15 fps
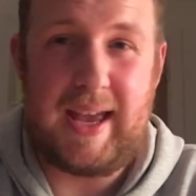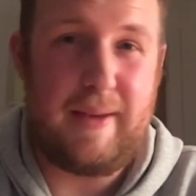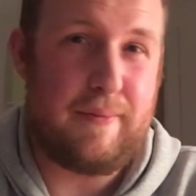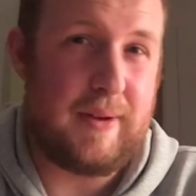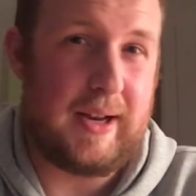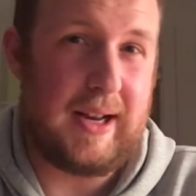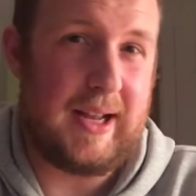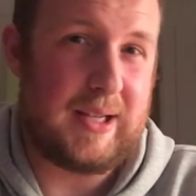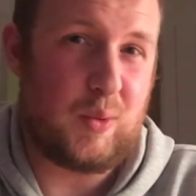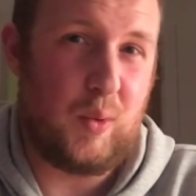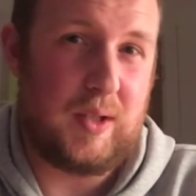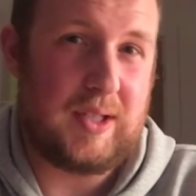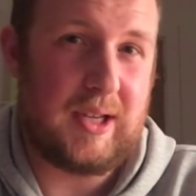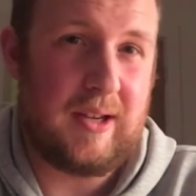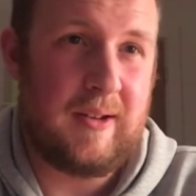heavily last
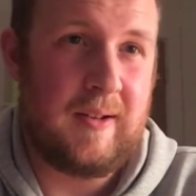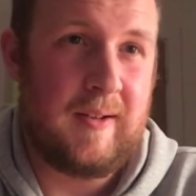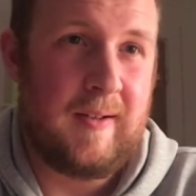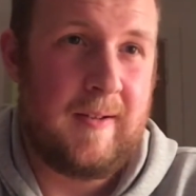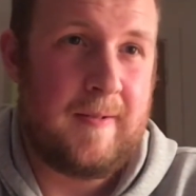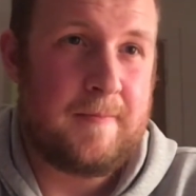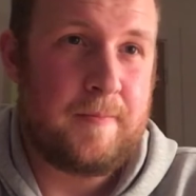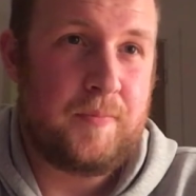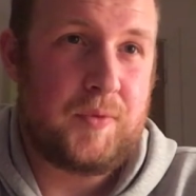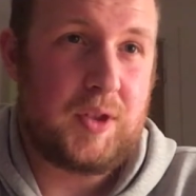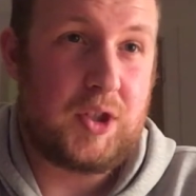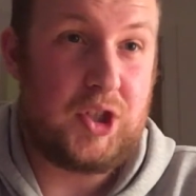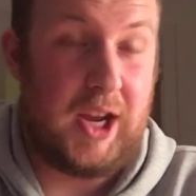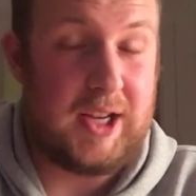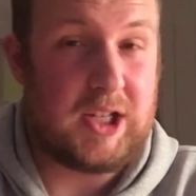winter,
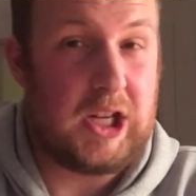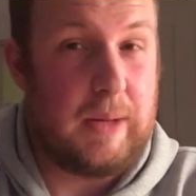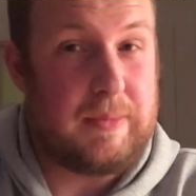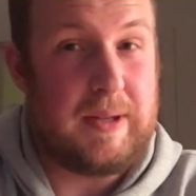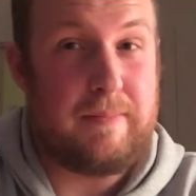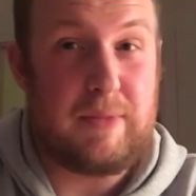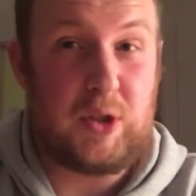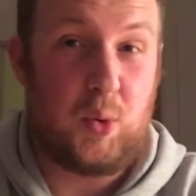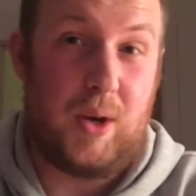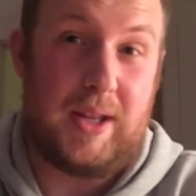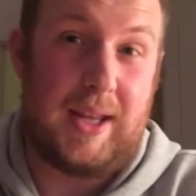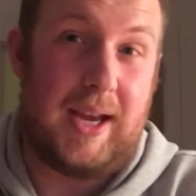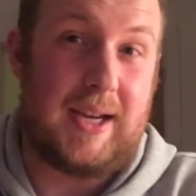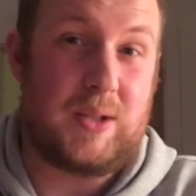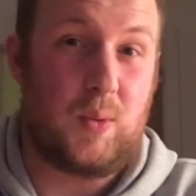changed clubs in between
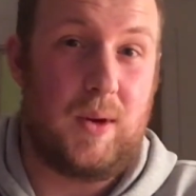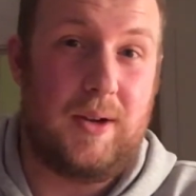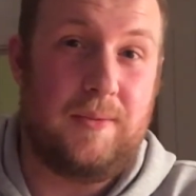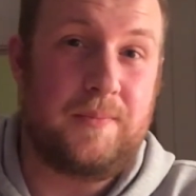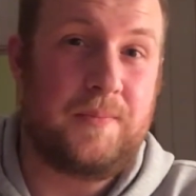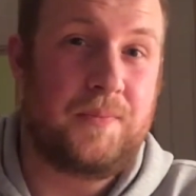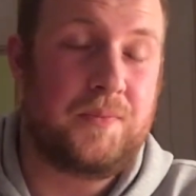that as well,